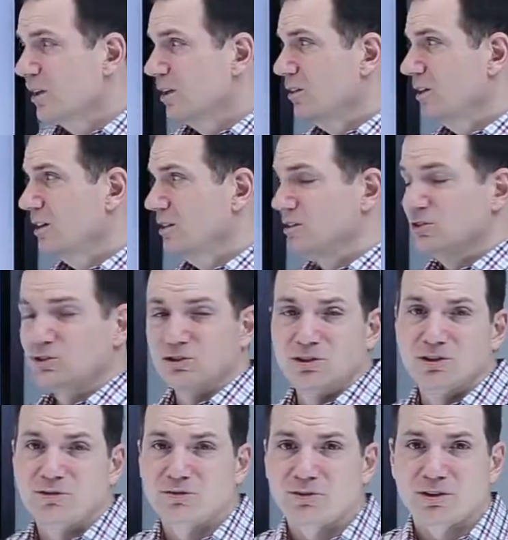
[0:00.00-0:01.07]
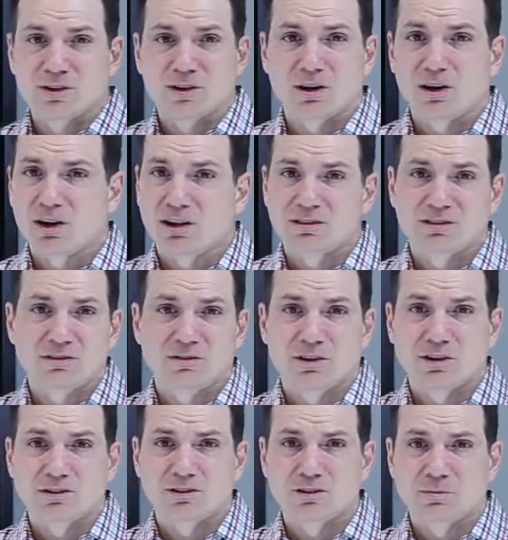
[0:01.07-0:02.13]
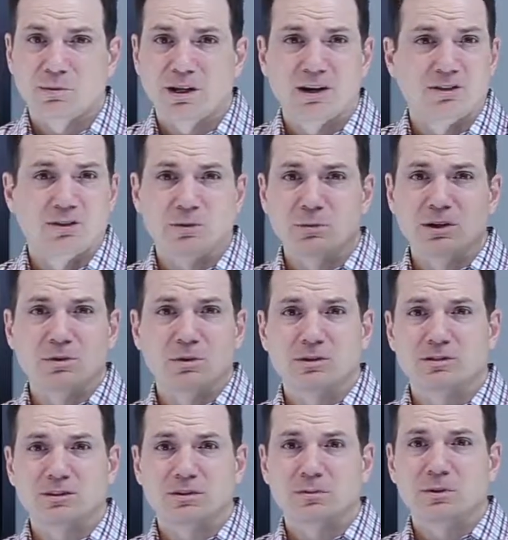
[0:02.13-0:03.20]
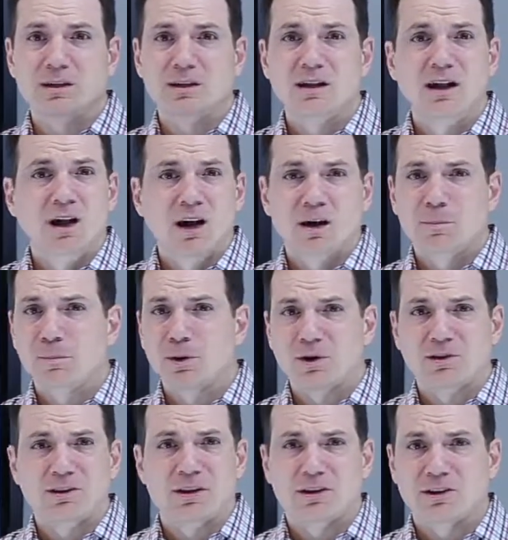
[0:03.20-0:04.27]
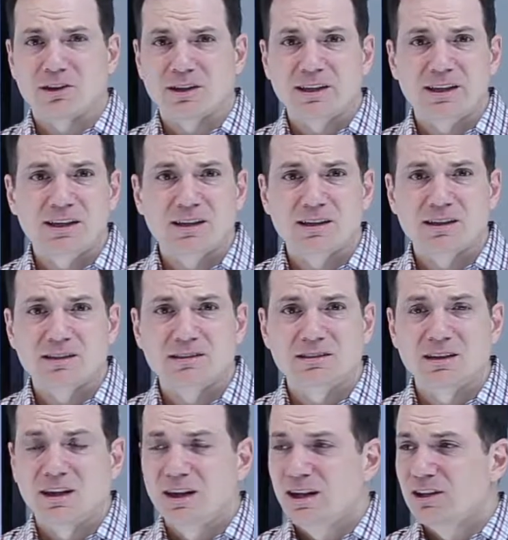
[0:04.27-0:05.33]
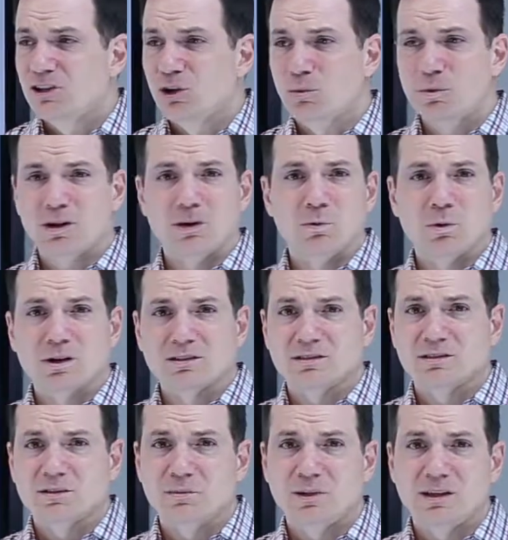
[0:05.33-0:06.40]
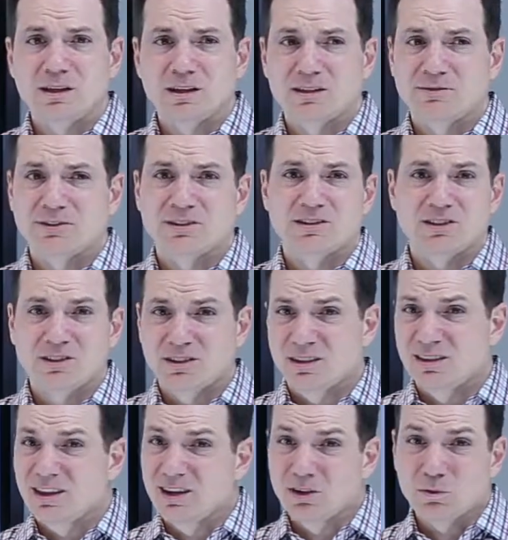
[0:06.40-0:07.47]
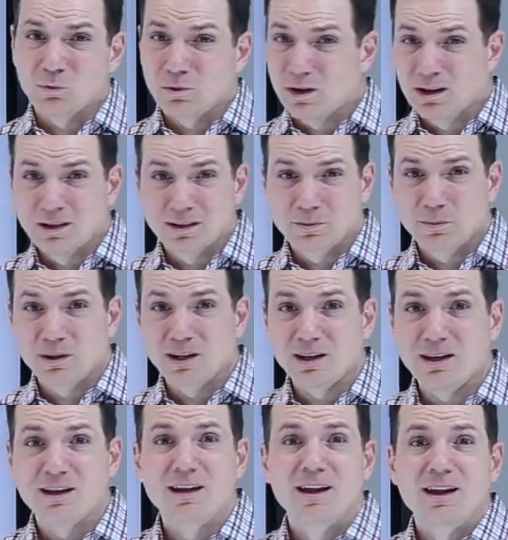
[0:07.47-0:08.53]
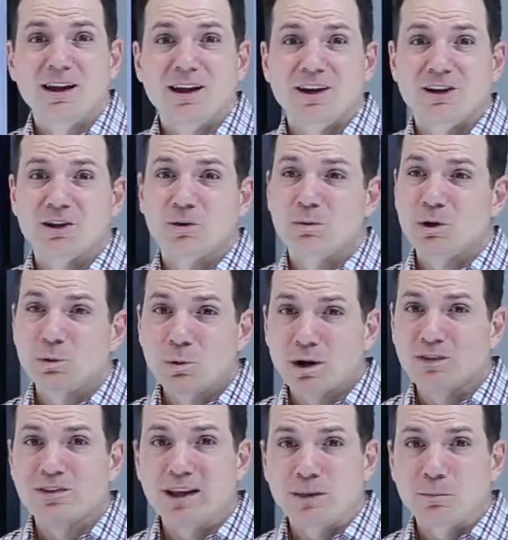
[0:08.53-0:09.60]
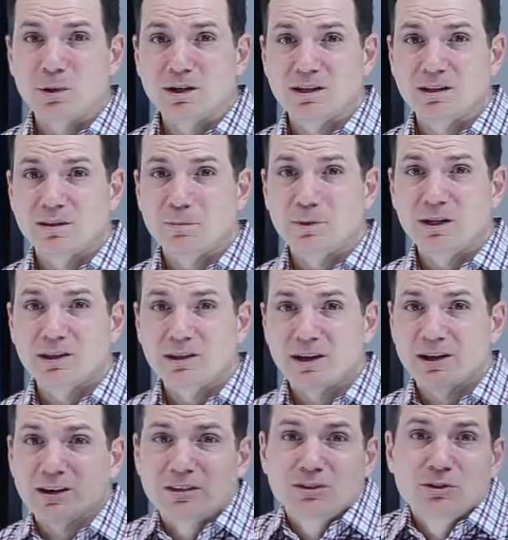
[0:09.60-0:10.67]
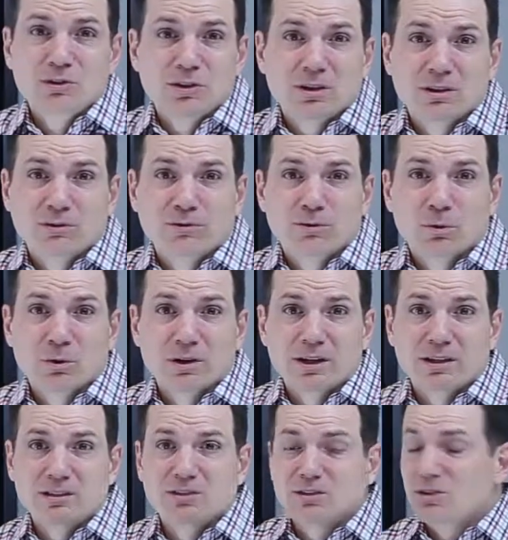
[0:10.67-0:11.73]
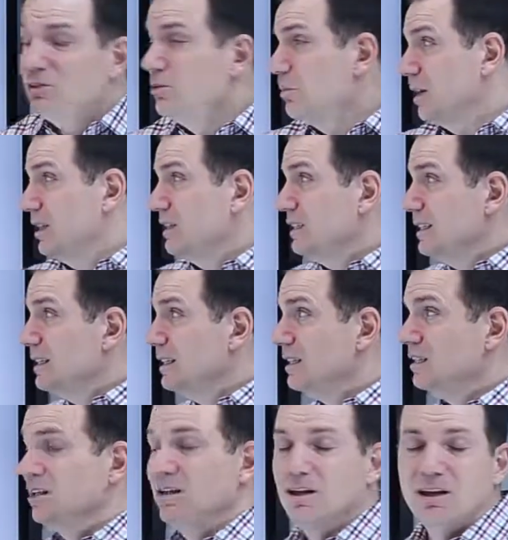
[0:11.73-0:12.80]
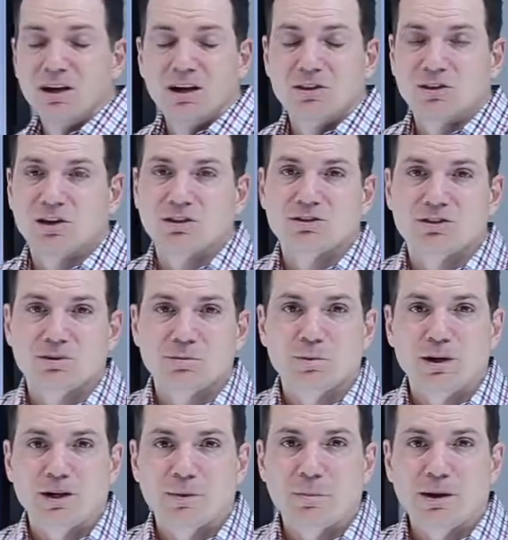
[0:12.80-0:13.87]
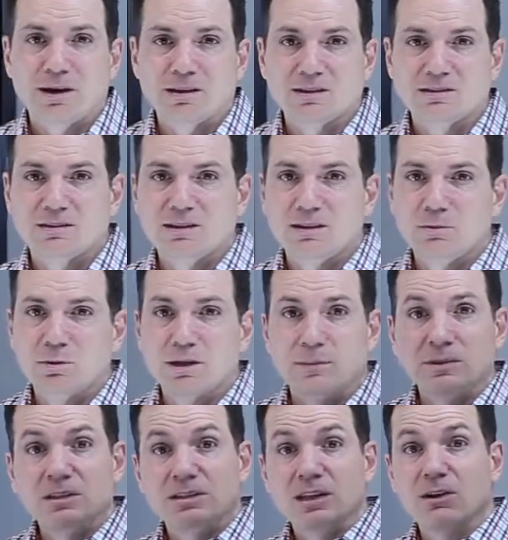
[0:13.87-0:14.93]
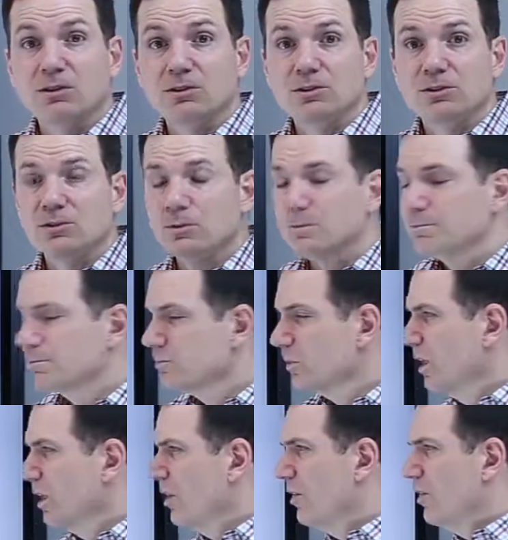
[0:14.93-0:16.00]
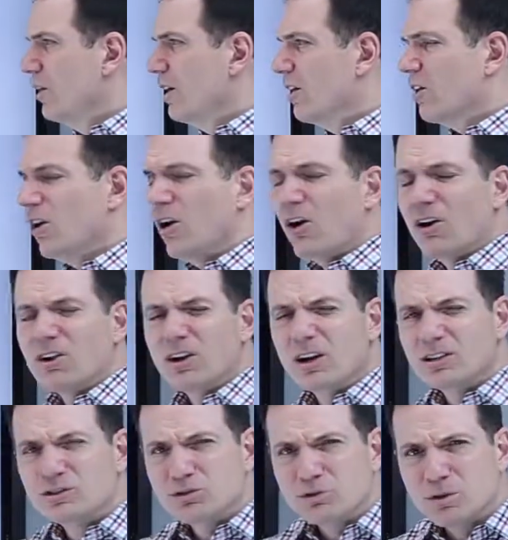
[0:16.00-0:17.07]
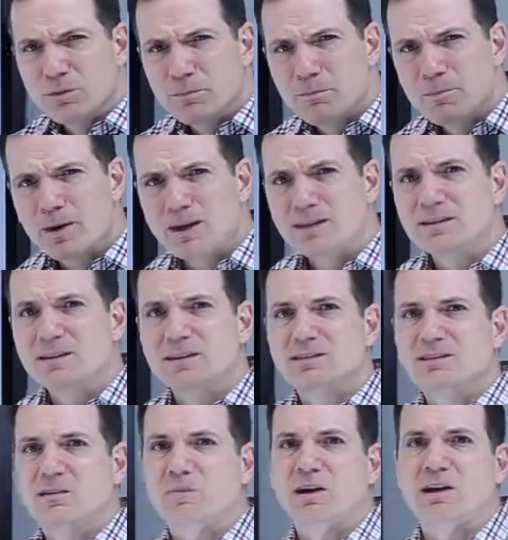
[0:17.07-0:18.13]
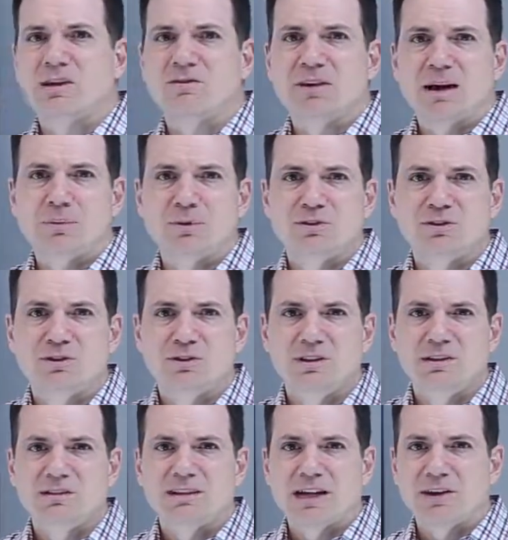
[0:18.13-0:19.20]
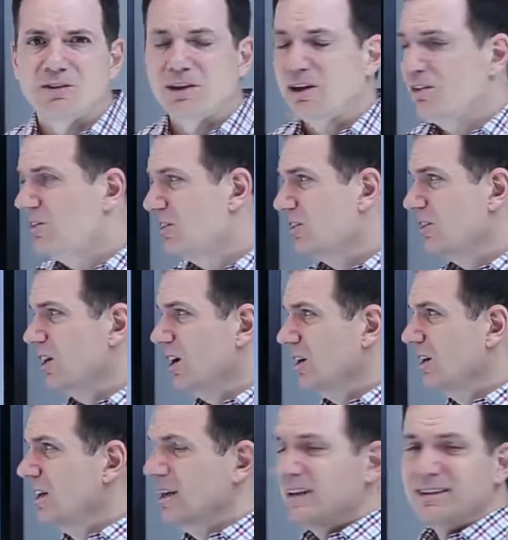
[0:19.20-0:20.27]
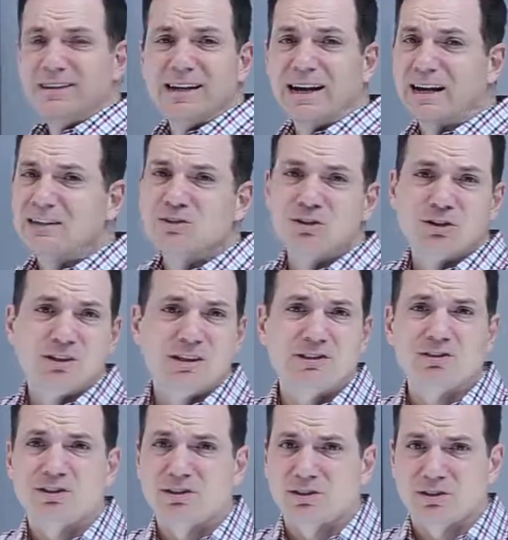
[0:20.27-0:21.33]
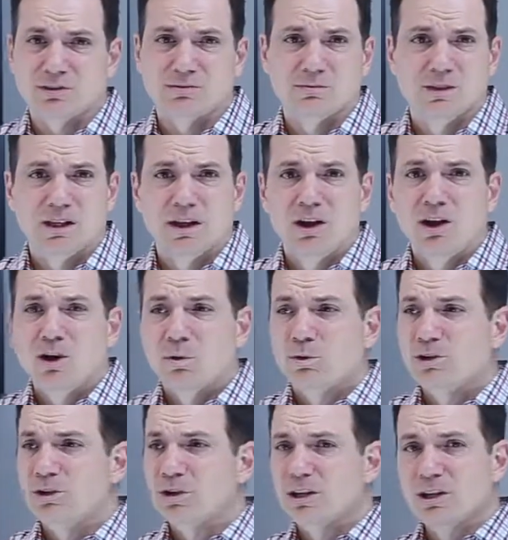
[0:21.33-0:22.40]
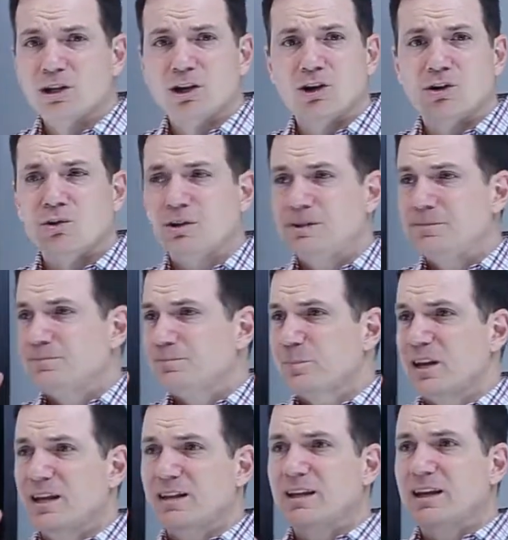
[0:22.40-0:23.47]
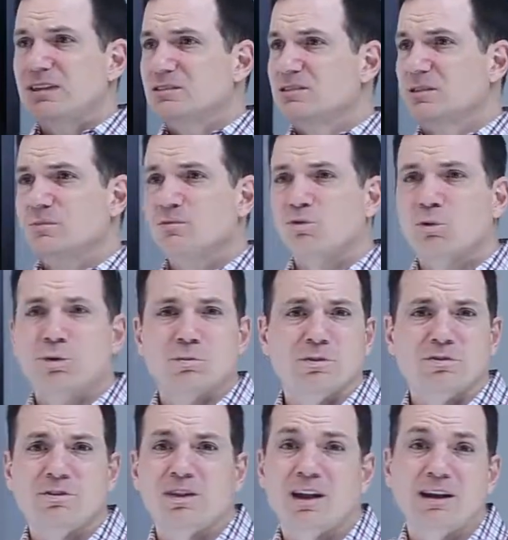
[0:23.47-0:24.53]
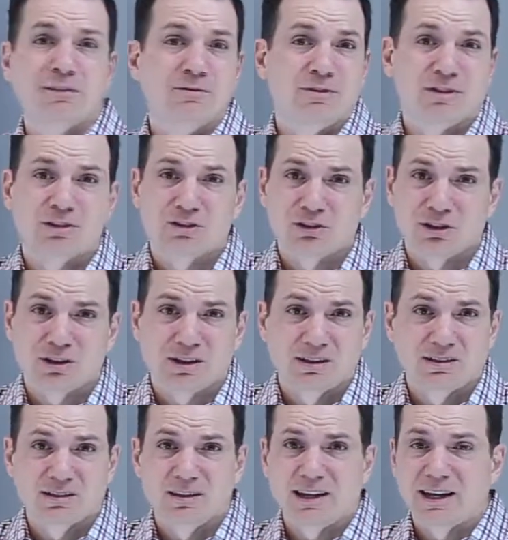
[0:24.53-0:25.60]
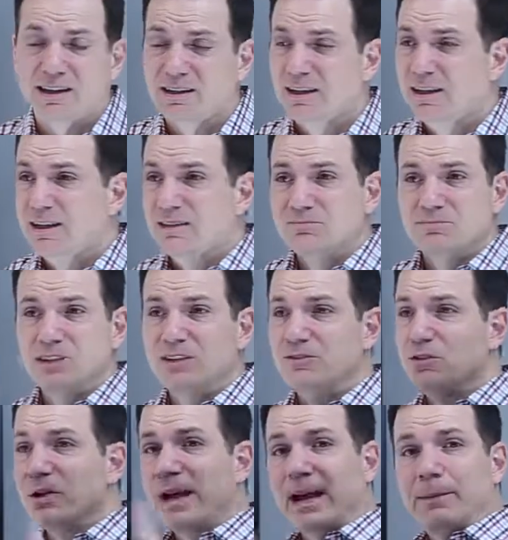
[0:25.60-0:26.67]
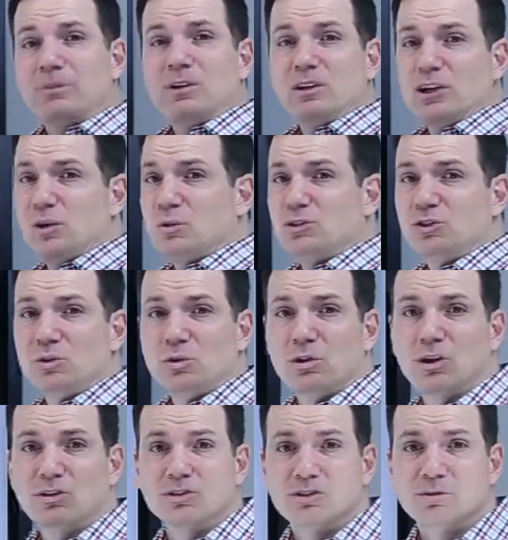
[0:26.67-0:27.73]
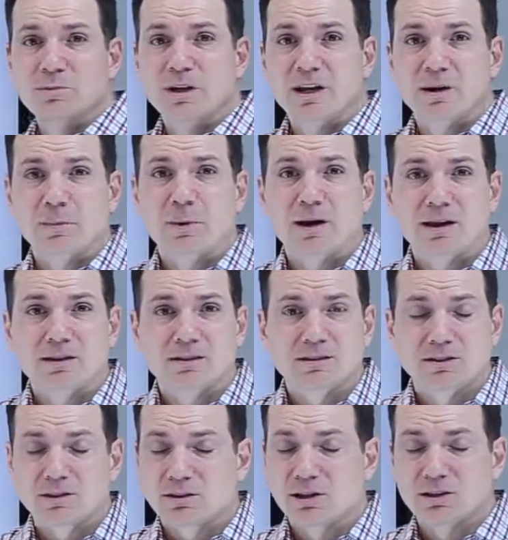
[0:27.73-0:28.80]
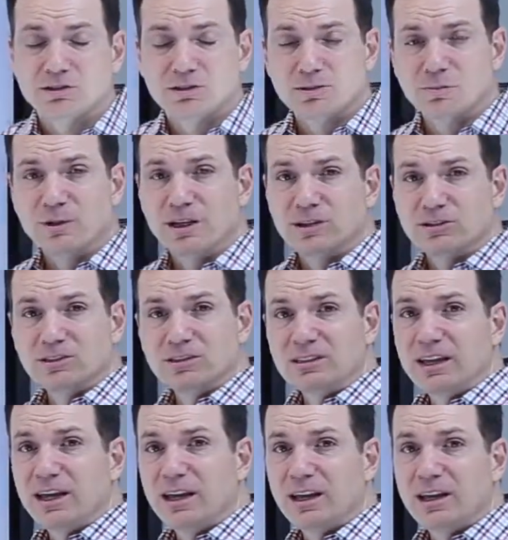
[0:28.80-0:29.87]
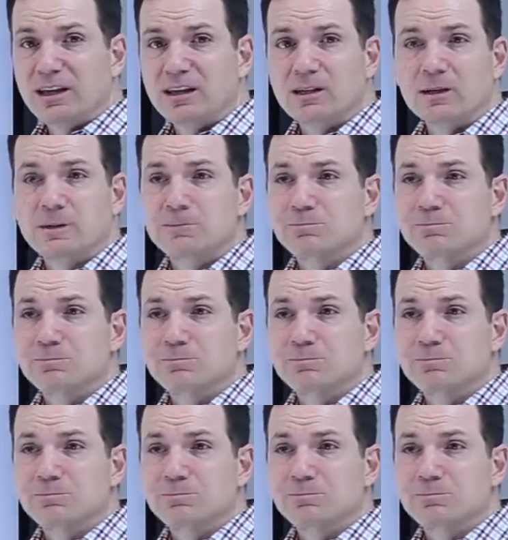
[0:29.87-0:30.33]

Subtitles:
the concern for cost of long-term care. Nobody wants to be a burden on our kids. Nobody wants to be in a facility they don't want to be. You know, we want that money to be there, and who can afford it? So you might need a long-term care policy. Well, let me tell you, there are a tremendous amount of opportunities out there that are non-traditional, where you can go and get some form of life insurance that if you happen to go into a long-term care or long-term care stay,